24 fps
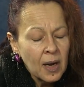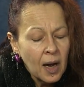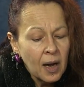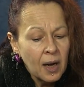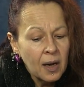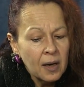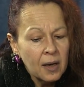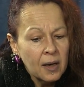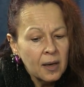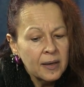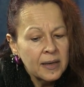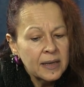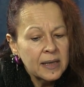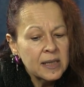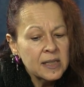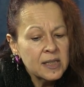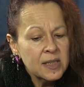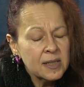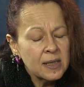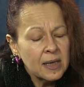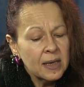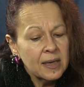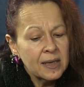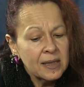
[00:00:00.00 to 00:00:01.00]
uh,
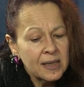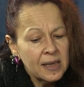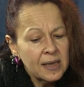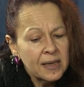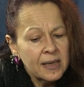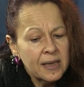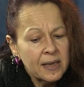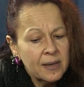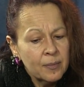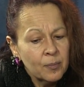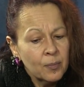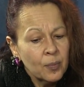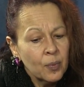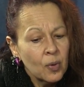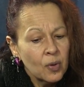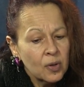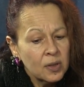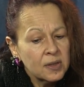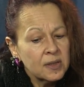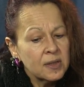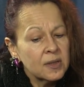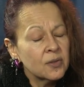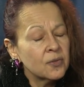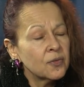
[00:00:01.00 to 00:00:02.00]
it's really
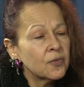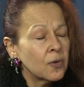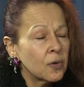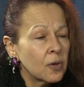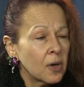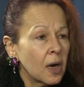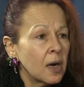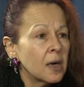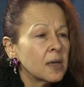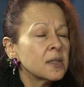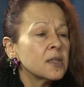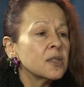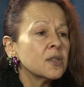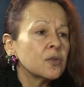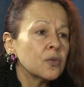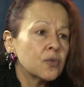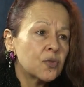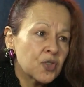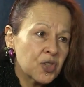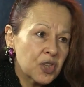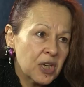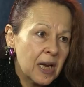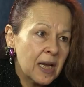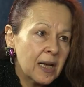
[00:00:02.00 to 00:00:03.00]
important for us to
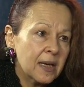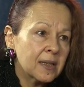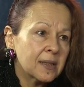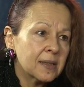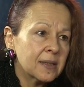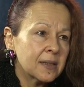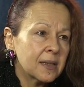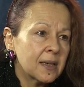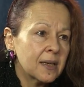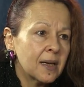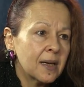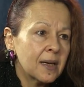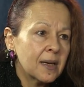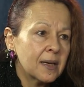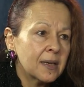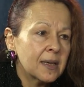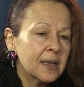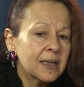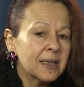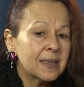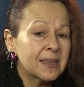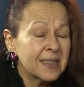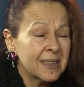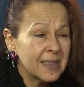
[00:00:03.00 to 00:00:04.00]
check the
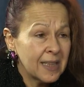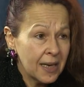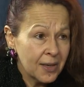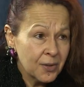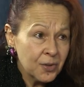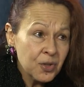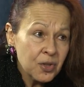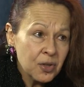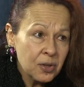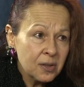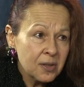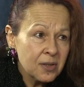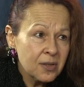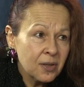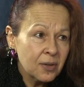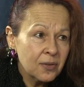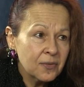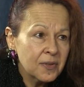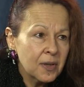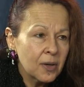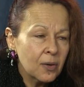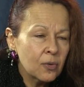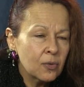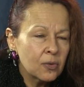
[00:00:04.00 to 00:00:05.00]
credentials
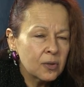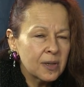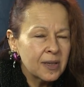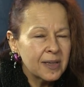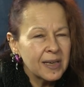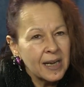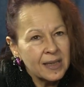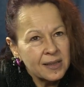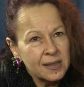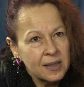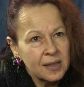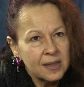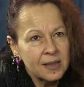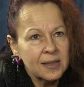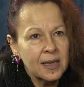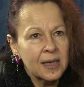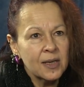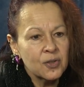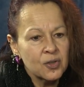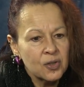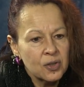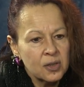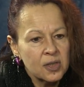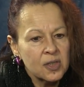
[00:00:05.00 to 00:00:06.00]
of the owner, not
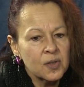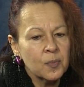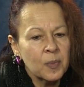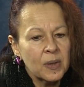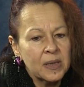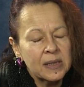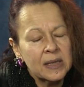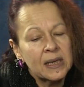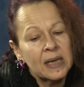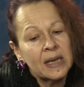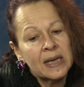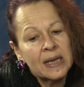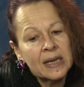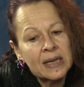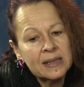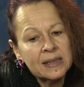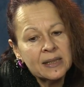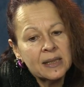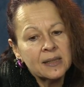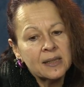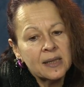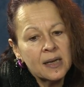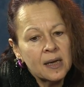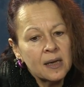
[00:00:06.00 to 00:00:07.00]
credentials, but
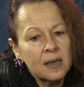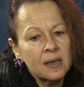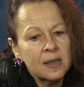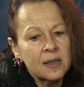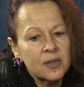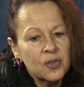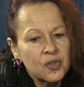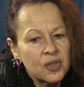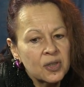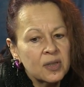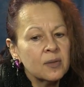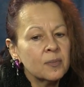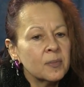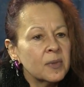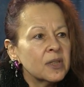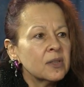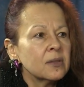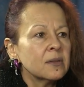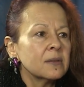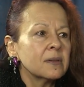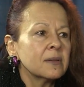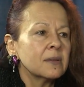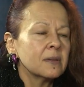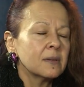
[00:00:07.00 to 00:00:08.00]
that they are legitimate
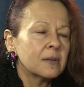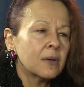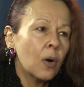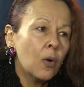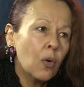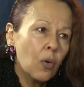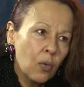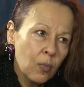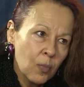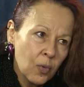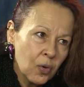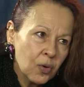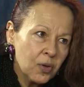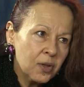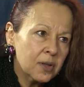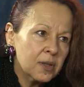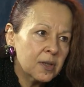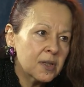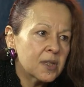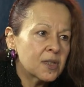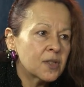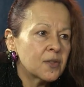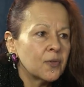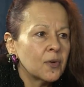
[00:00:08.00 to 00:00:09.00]

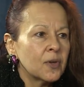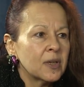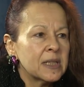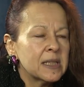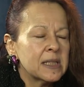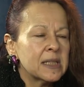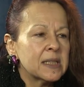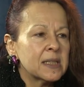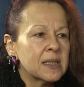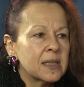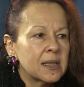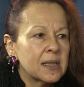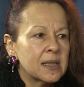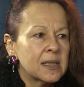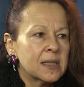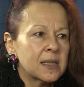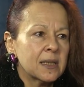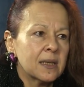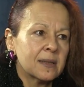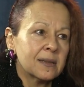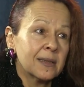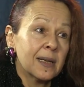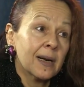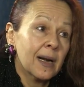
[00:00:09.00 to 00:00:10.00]
homeowners, mm -hmm. for mm-hmm. instance,
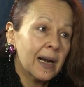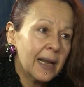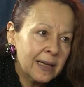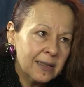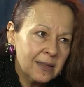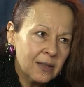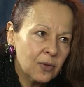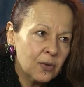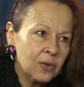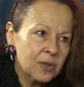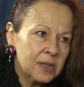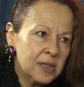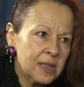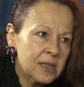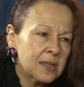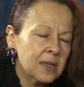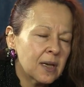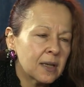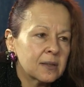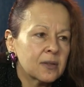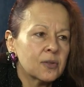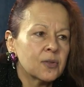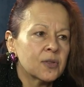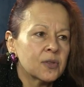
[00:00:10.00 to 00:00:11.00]
that their landlord is
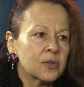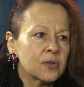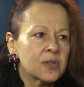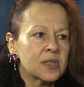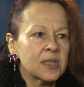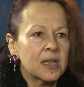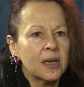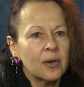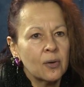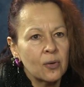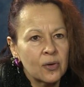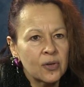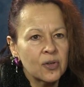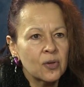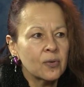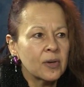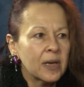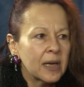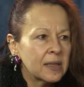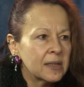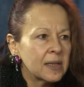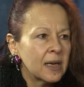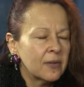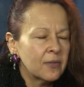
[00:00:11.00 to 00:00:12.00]
not going to say, oh, you
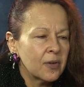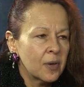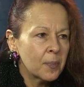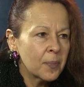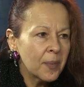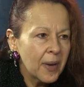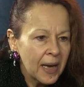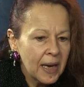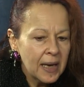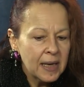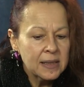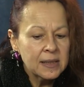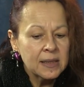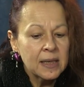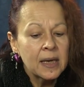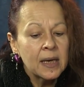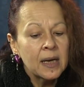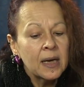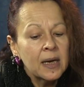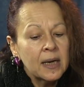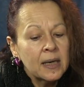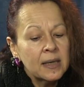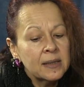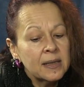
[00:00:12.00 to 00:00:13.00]
can't have a pet.
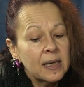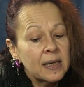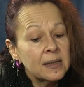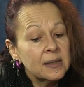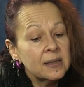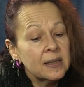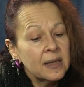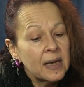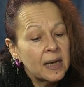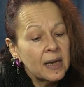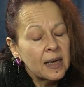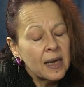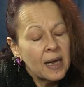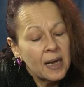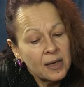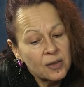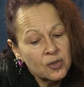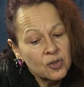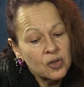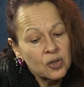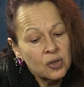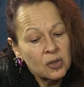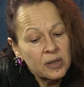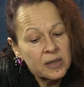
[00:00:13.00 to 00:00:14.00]
Right. That they
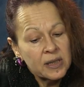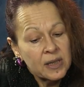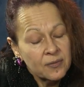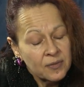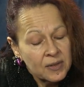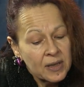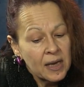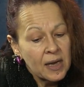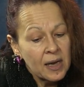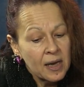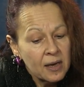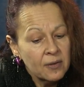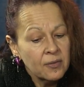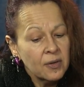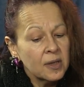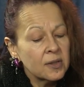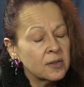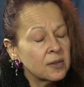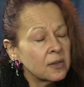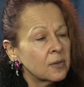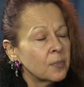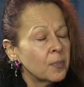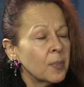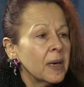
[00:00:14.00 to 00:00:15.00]
actually, if they have
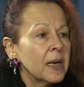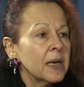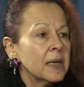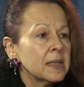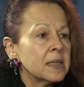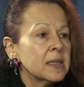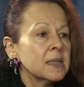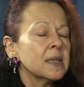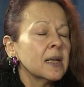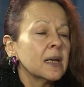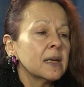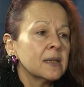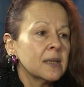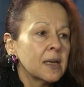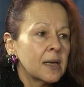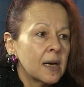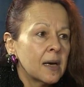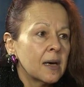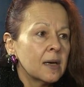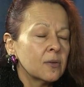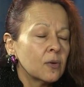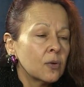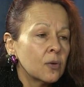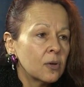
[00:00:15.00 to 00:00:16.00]
other pets, that they
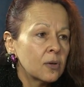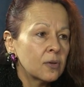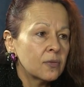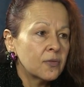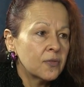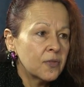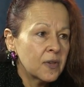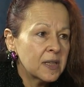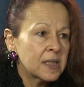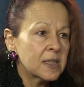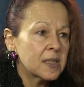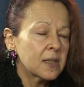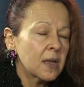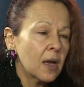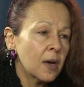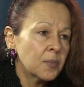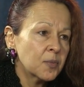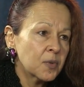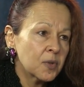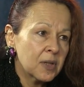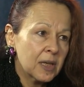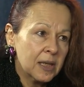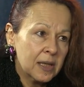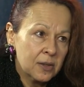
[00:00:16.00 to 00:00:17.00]
are all fixed, up
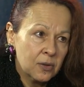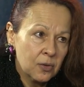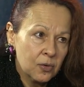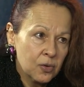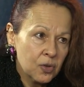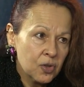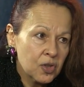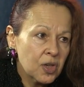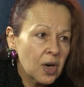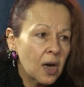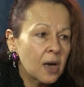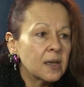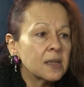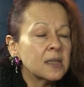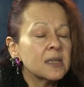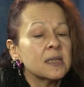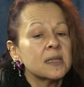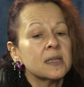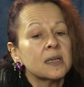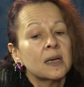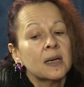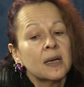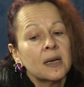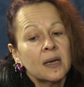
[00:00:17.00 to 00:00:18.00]
to date on
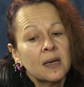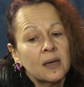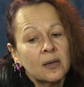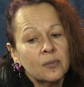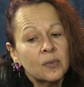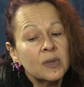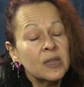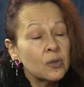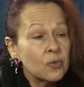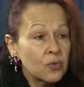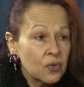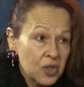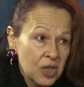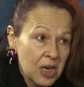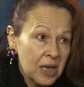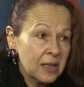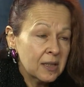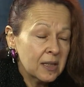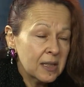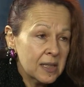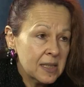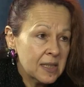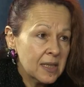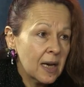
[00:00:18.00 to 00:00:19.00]
shots. We do
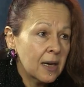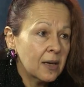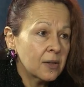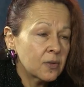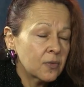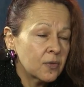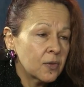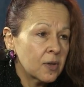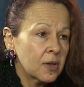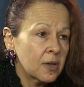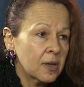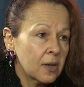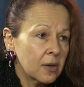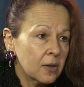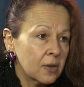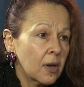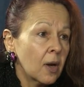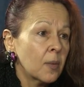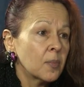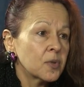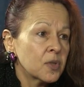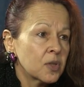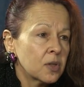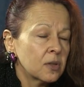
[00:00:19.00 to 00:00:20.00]
check these out for an
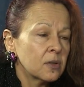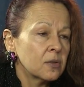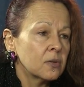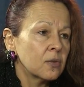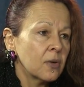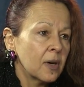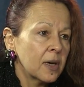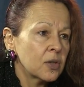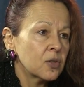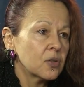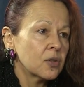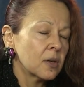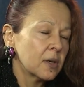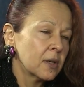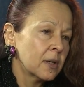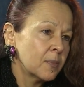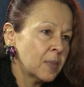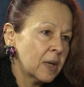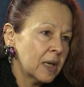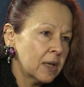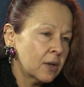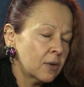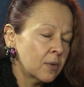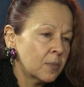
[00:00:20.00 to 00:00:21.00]
adoption to mm-hmm. actually mm
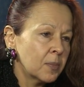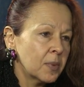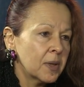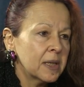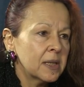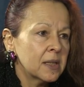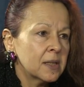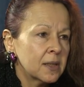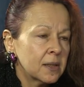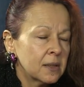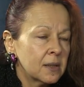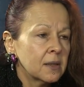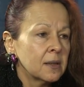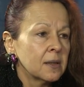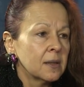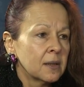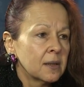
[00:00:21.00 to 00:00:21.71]
-hmm. be completed.